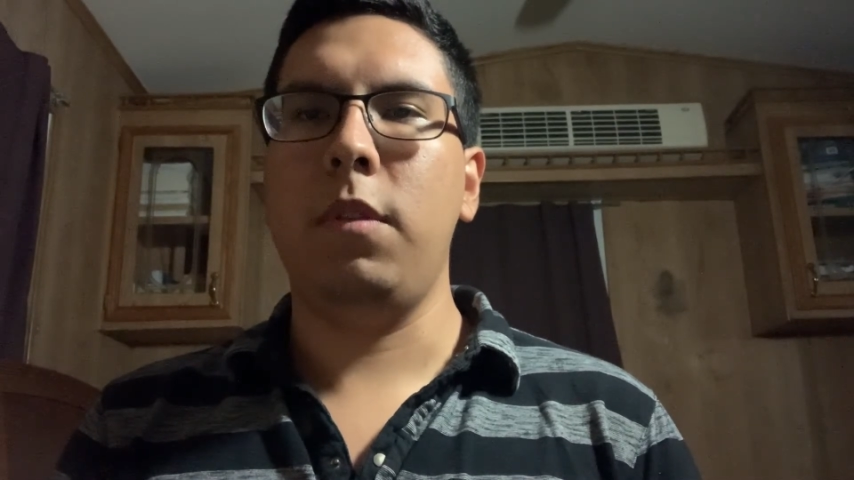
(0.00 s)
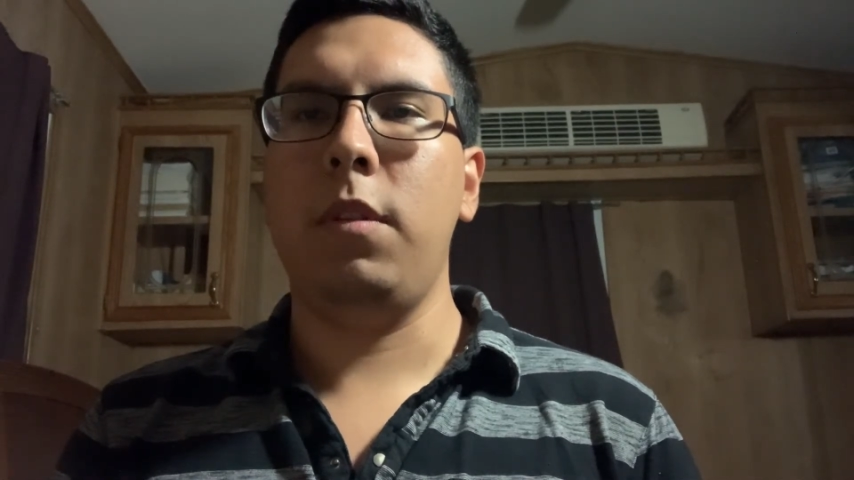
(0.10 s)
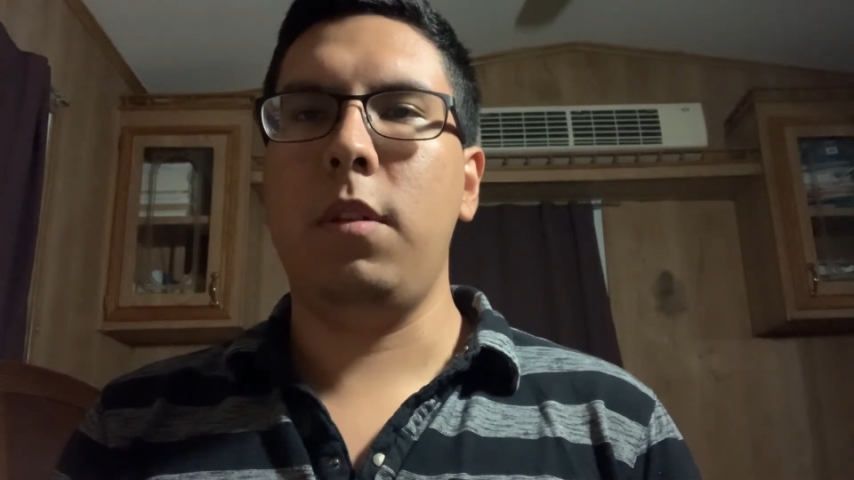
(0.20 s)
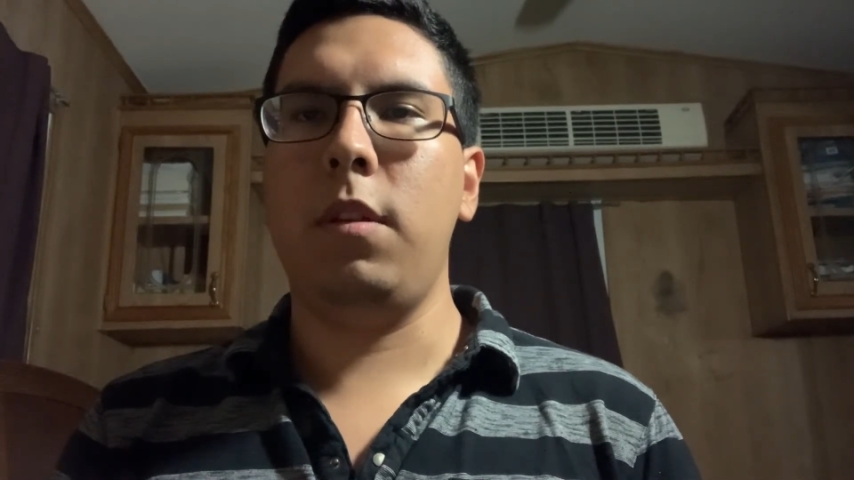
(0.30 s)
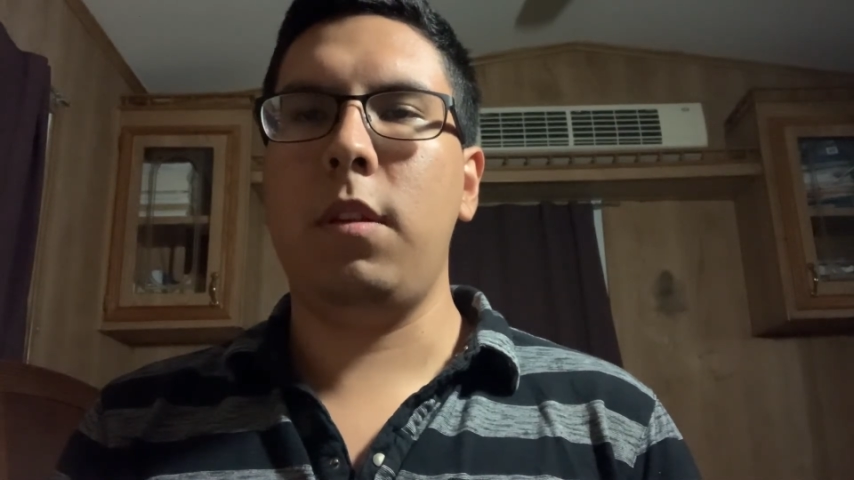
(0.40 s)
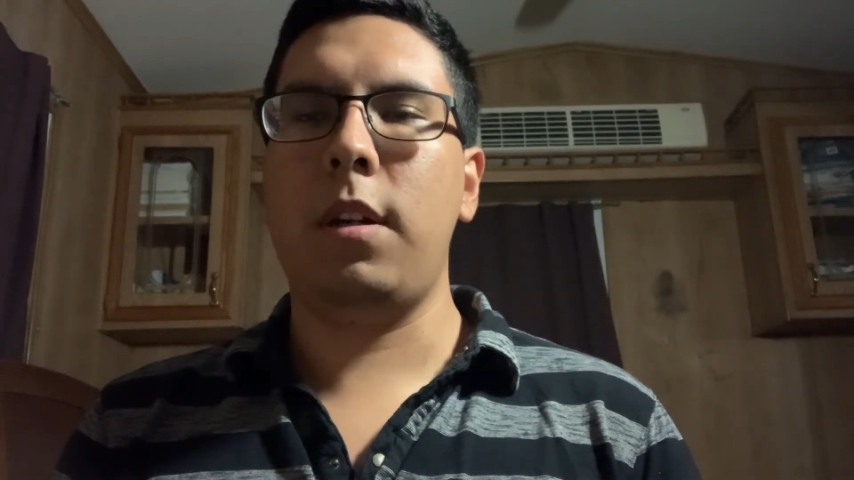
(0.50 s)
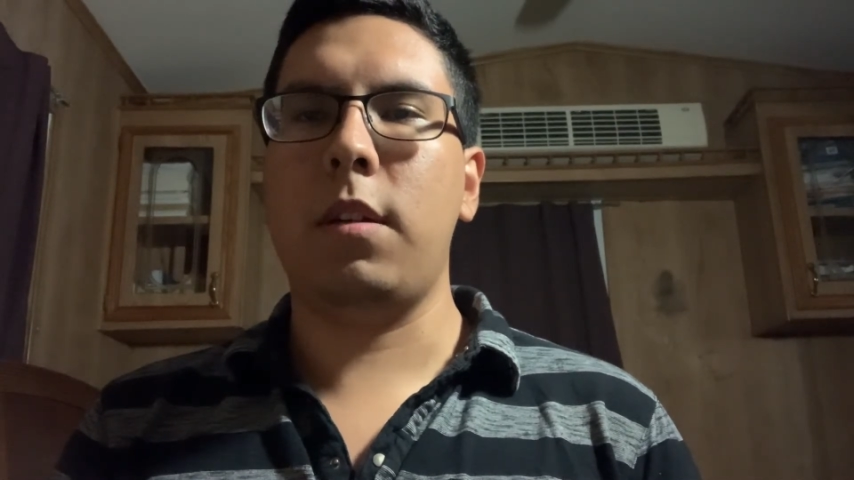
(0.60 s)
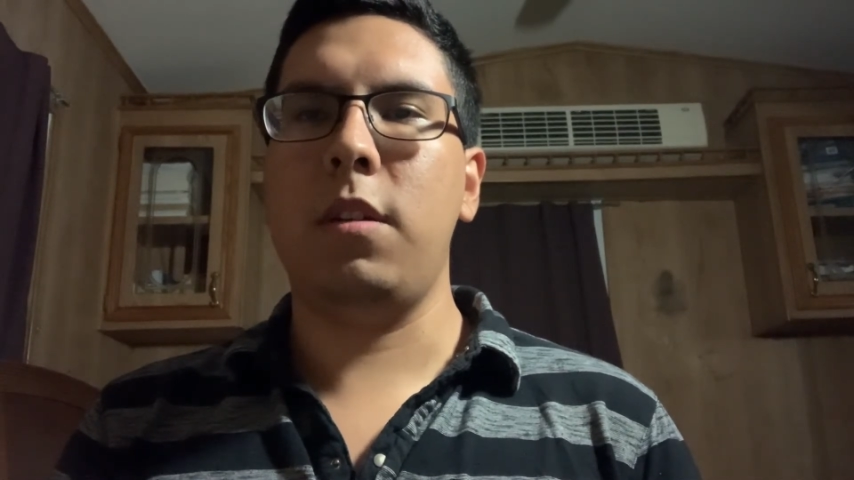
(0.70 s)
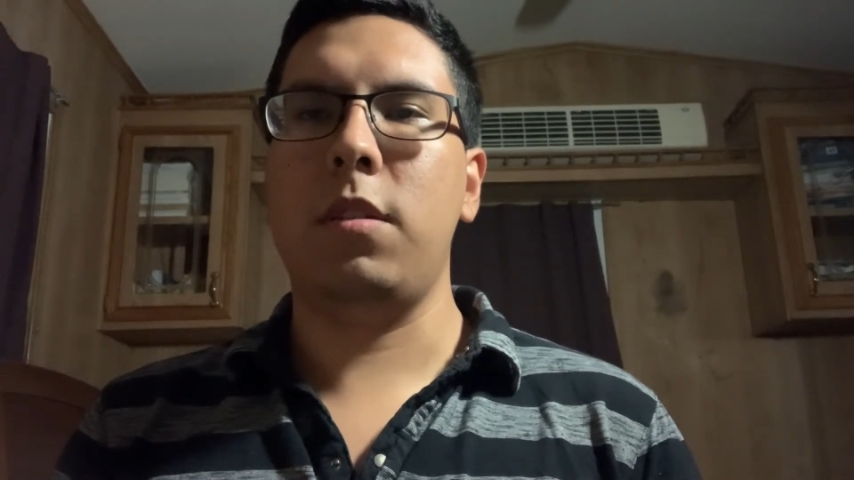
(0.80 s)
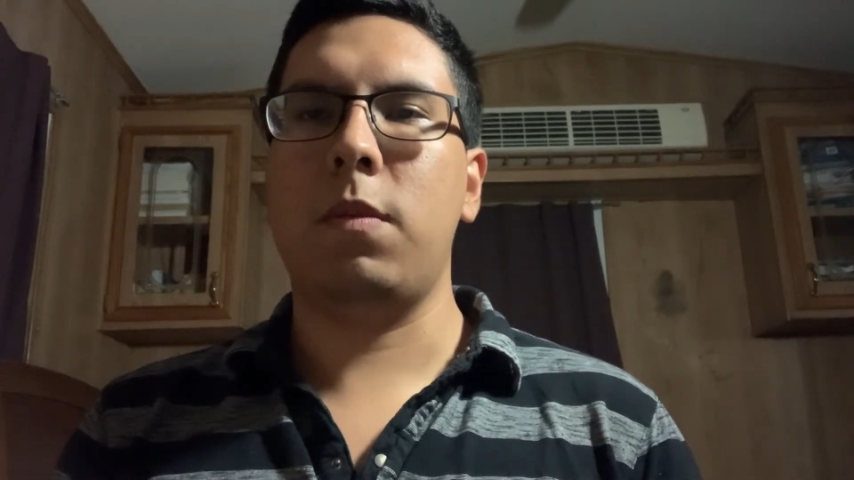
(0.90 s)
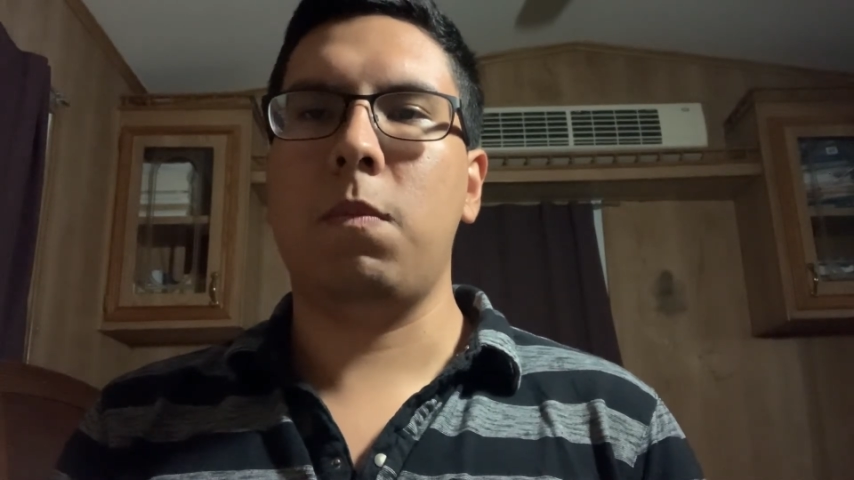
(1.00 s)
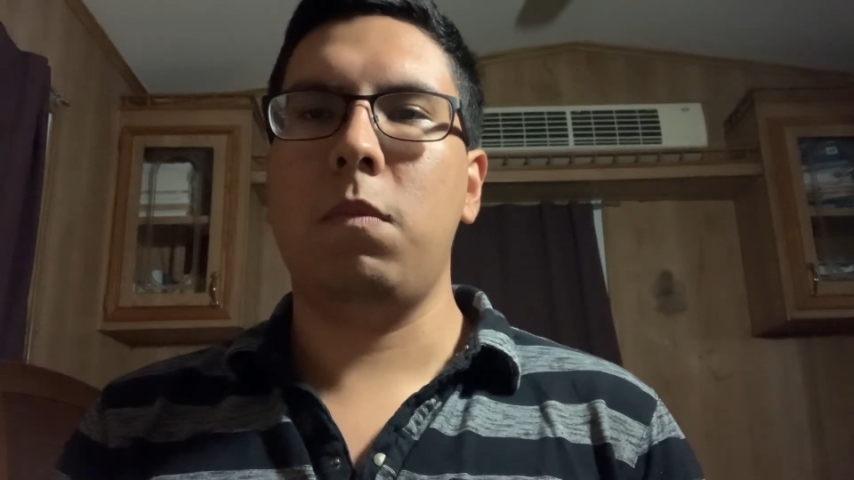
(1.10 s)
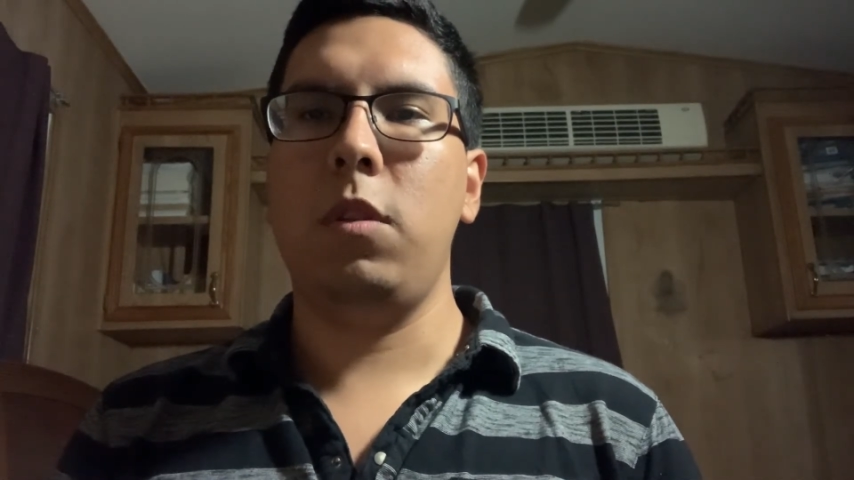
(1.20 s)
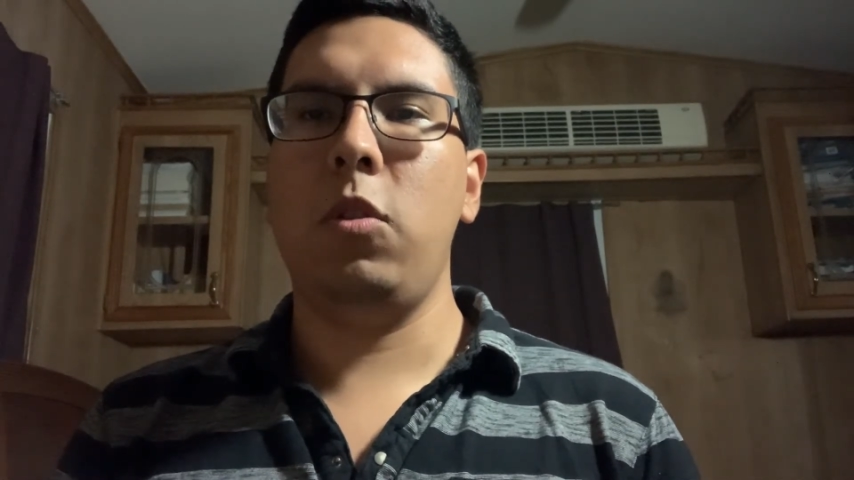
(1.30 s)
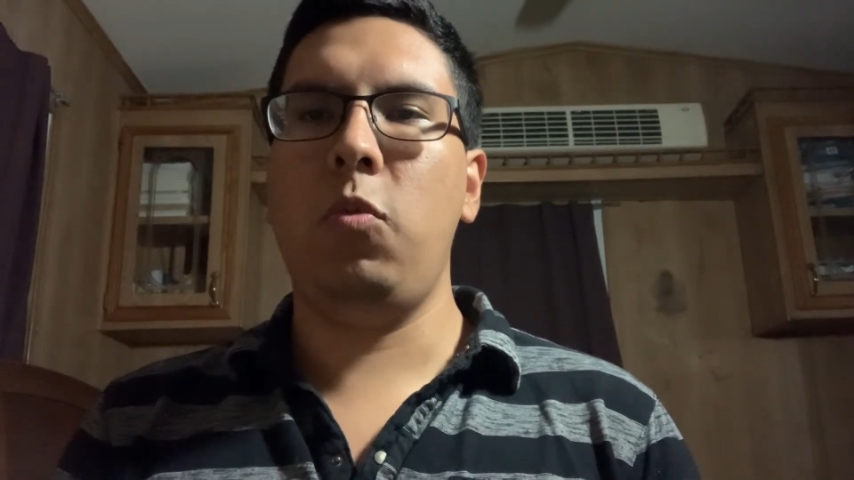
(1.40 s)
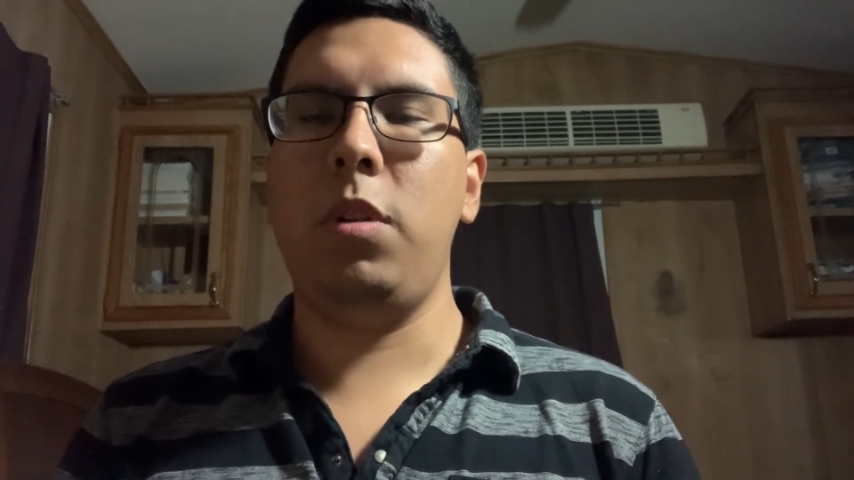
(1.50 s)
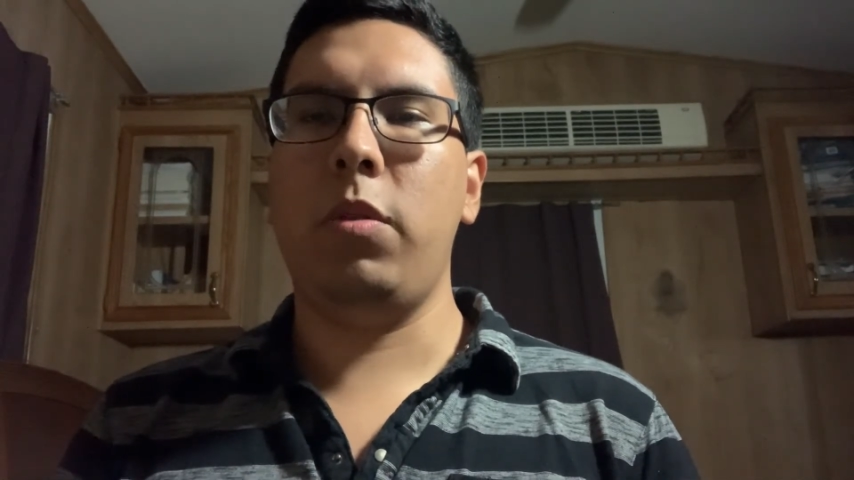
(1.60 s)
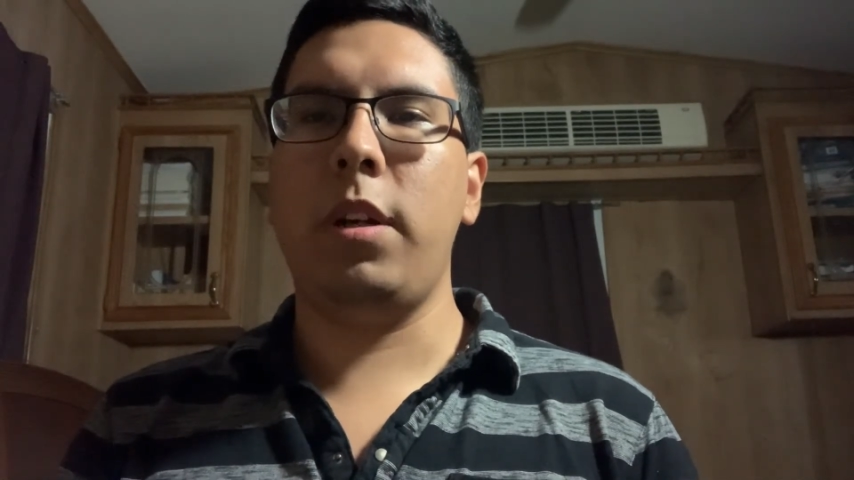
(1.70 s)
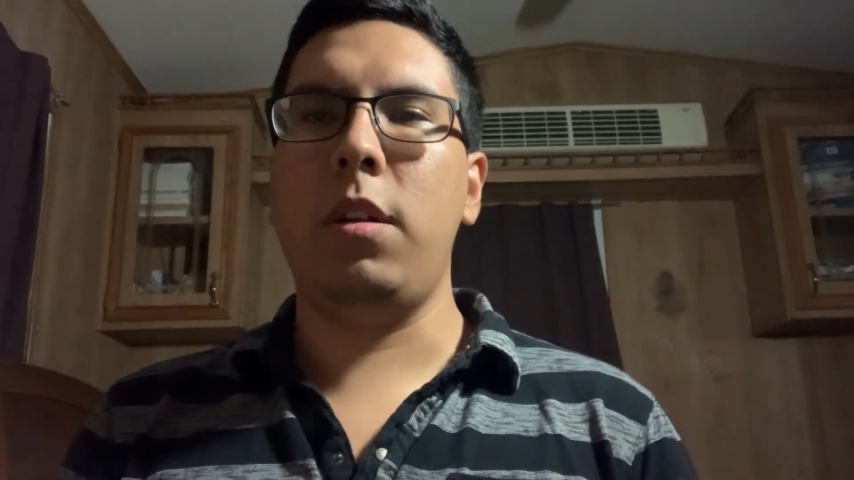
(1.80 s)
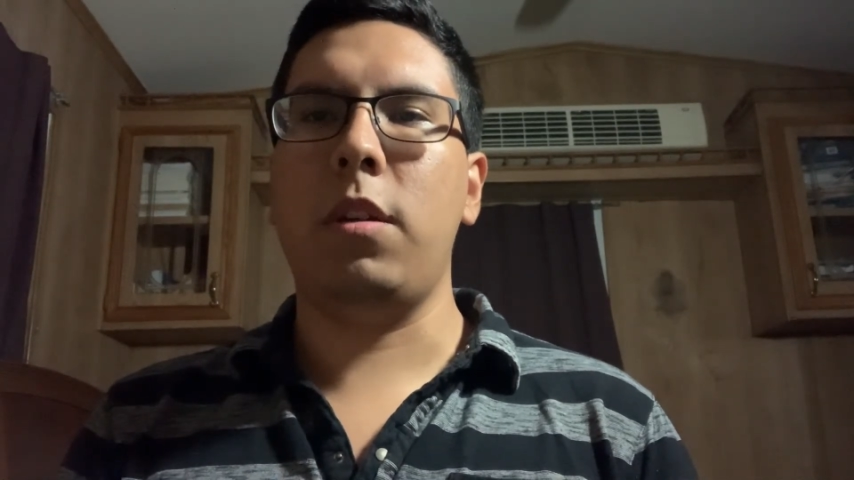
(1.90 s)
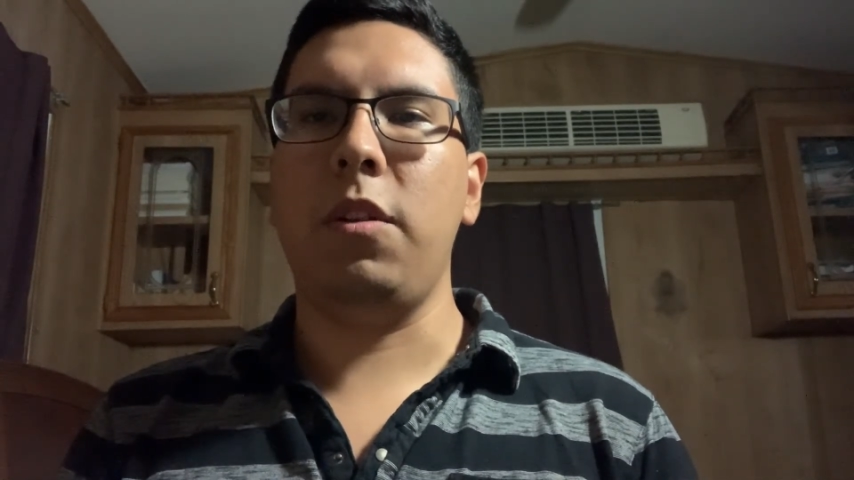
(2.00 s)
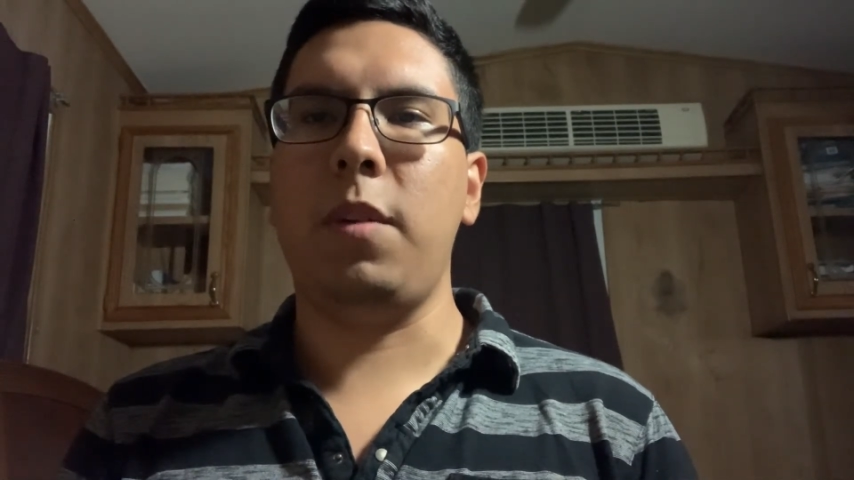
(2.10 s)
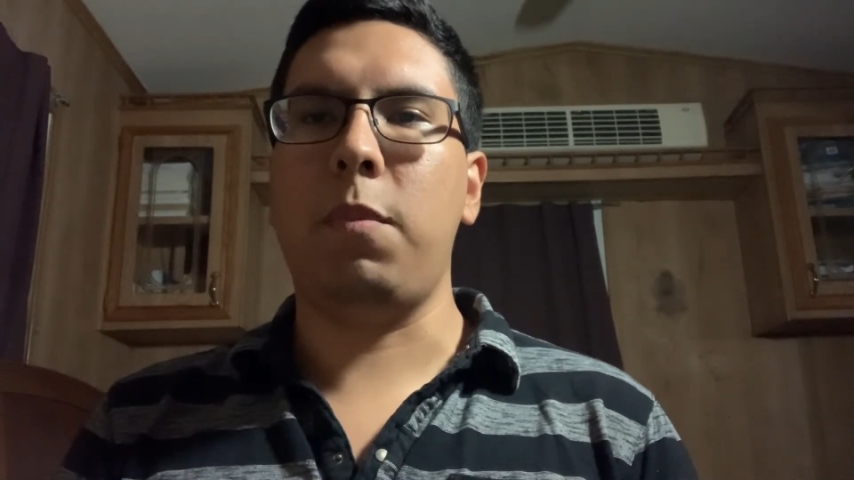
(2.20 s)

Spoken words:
then in that case, it will be okay to kill that